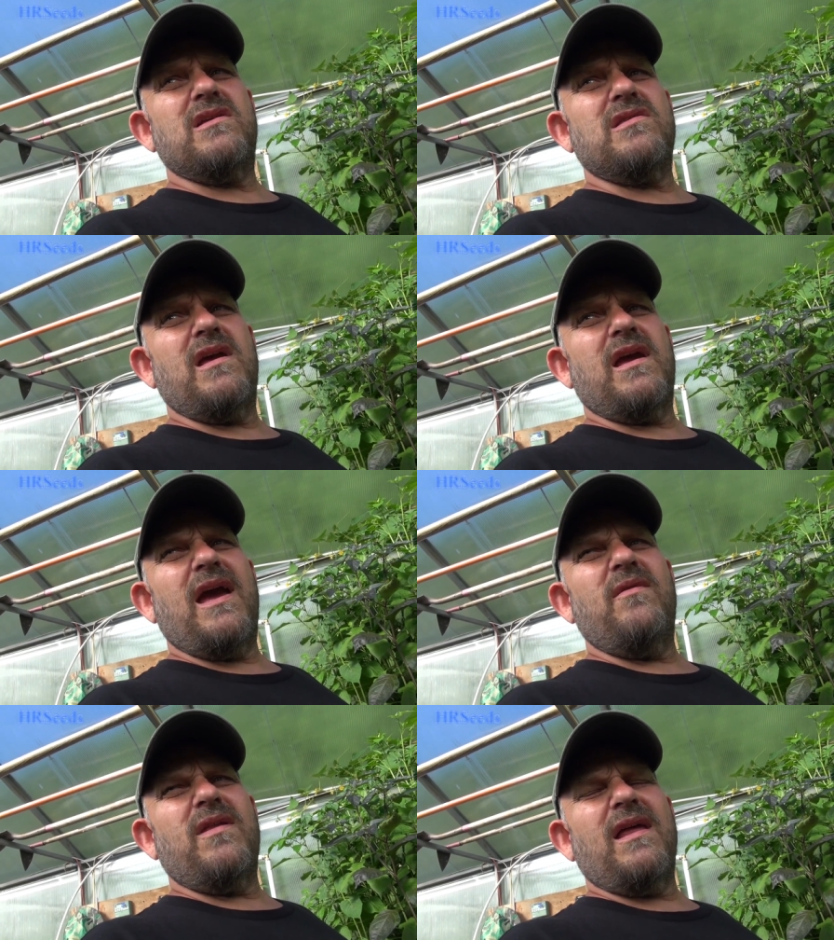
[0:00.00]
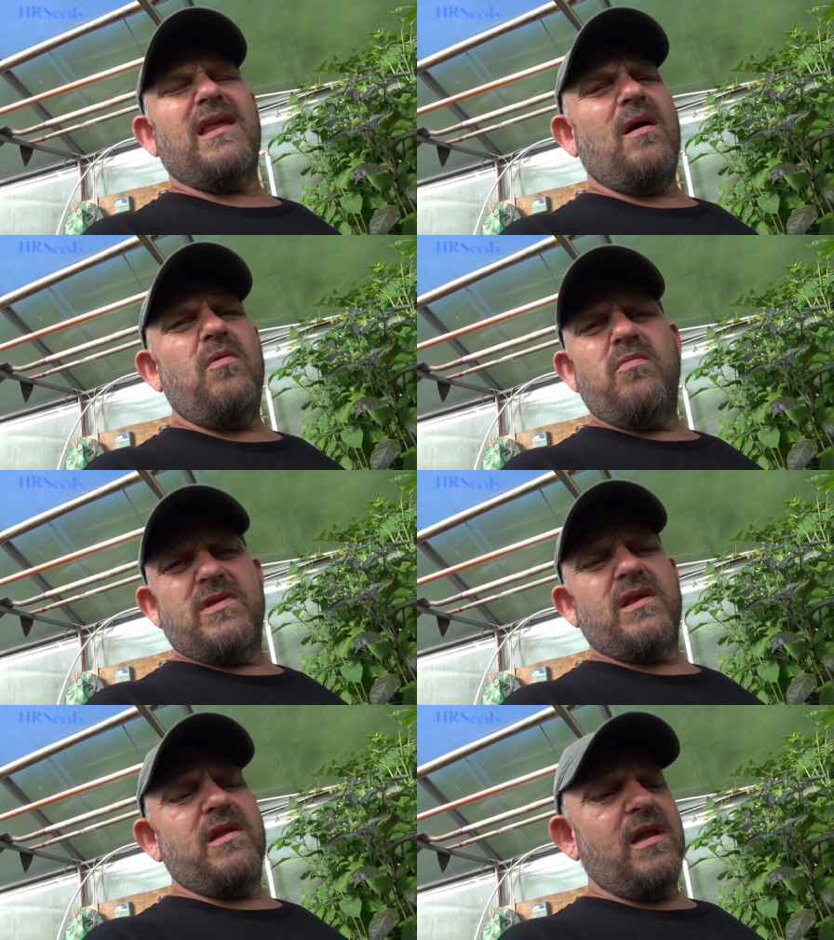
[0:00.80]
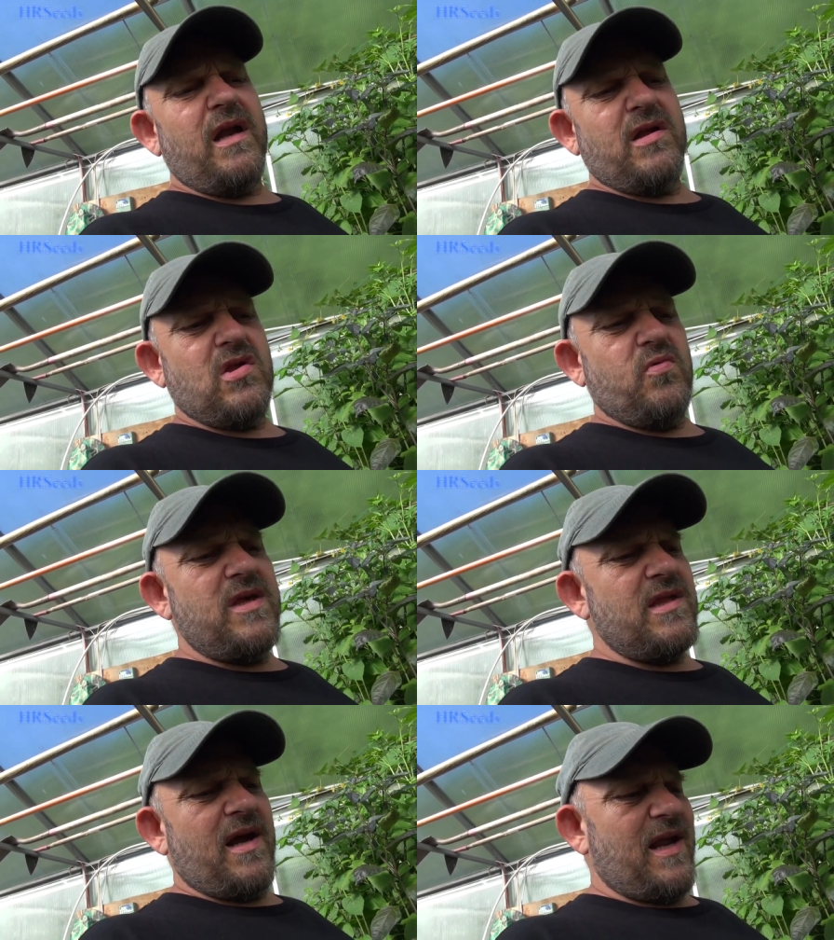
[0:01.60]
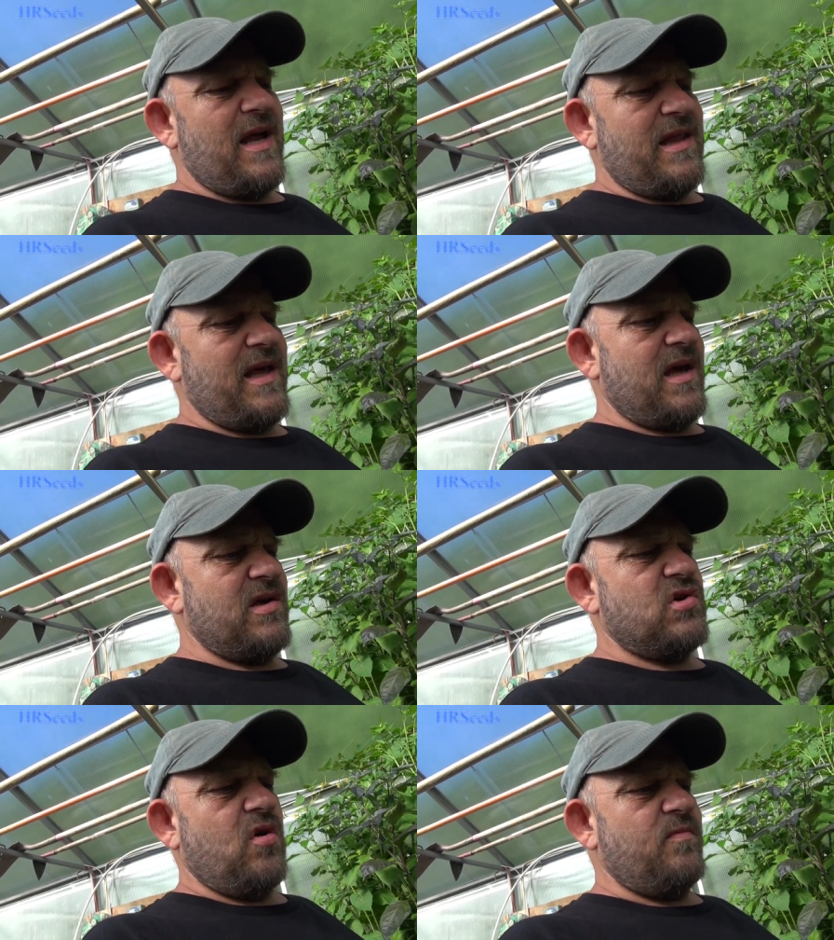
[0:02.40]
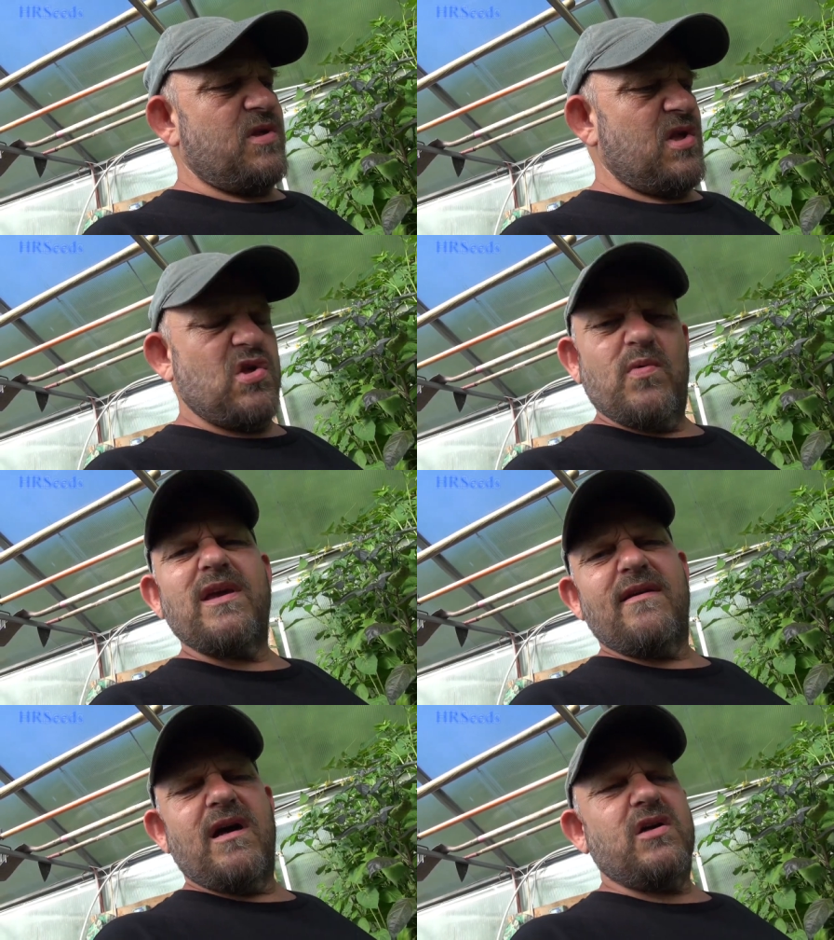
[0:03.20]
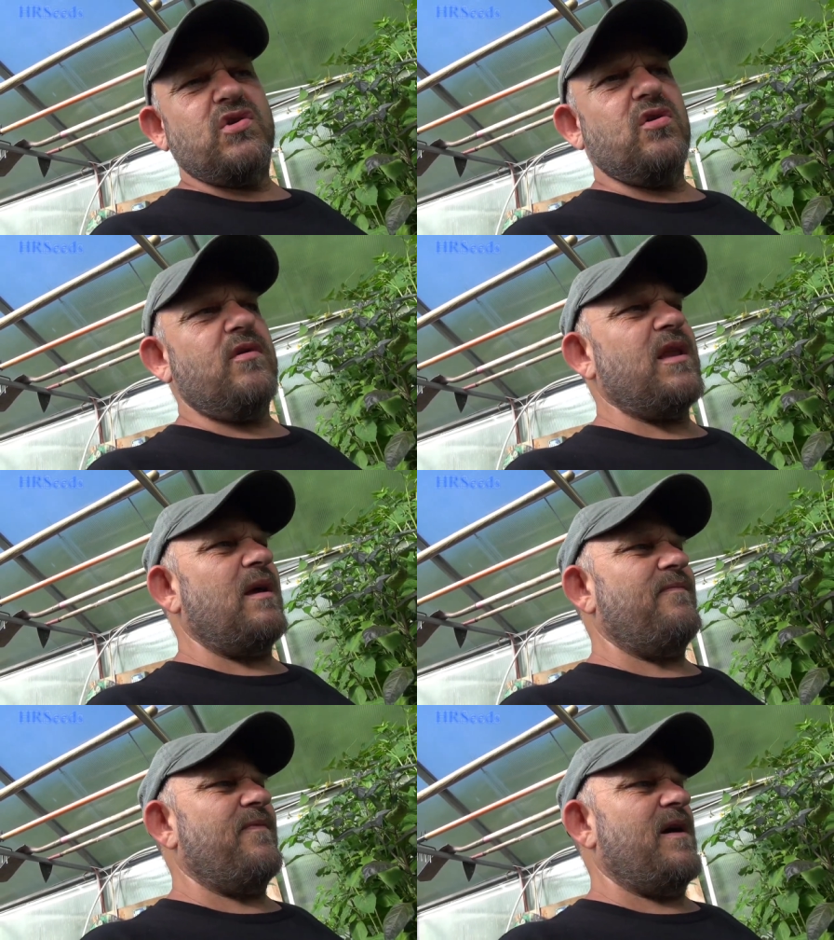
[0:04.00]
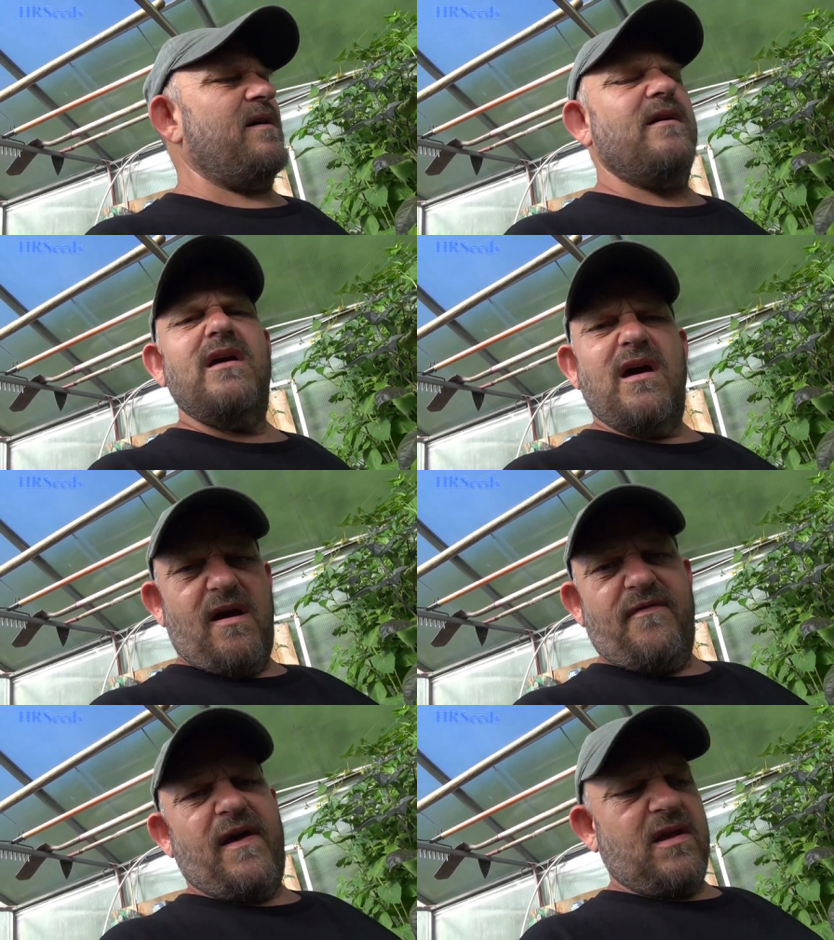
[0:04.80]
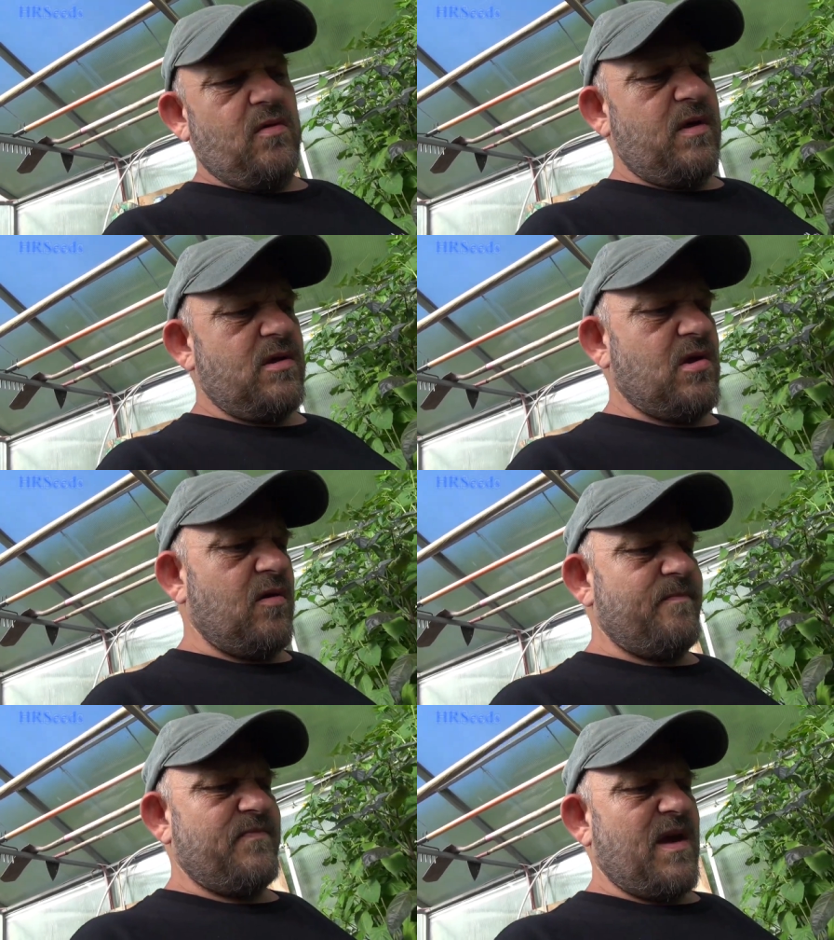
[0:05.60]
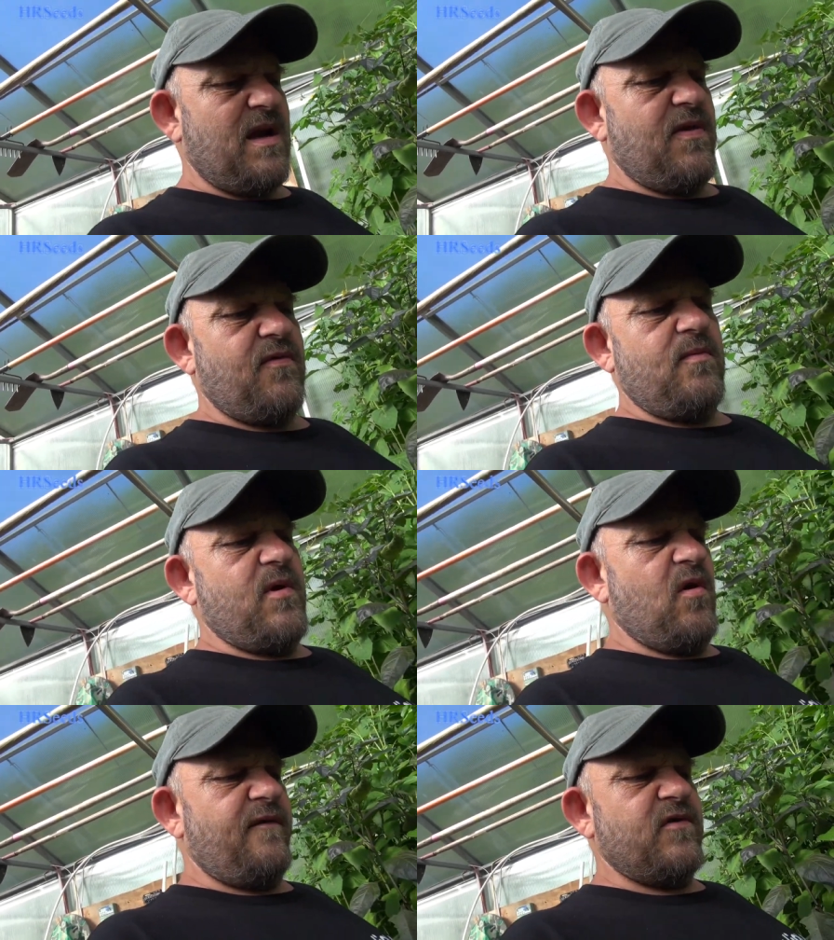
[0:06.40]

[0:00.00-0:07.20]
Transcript: This thing that that one was a little on the sweet side. Had like a almost a sweet uh, sugary type uh, effect to it, so it kind of threw me off.